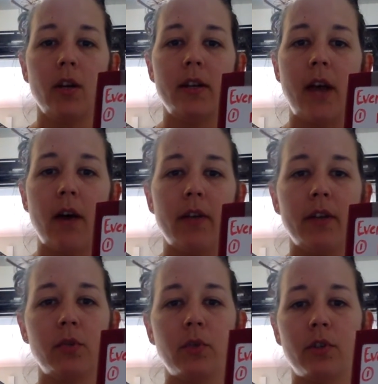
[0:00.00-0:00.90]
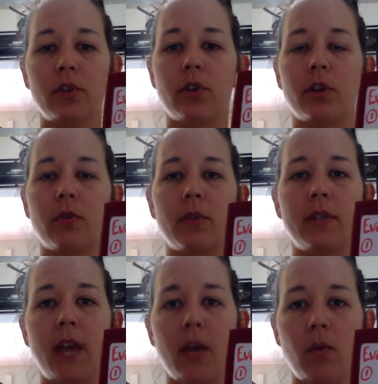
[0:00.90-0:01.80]
Now this one starts
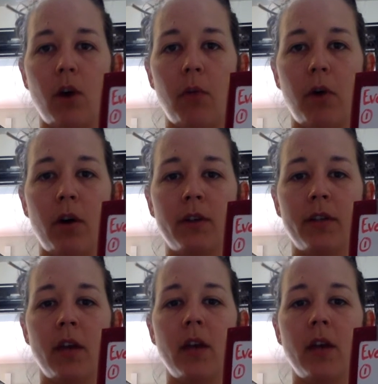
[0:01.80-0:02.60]
with 10 wall balls,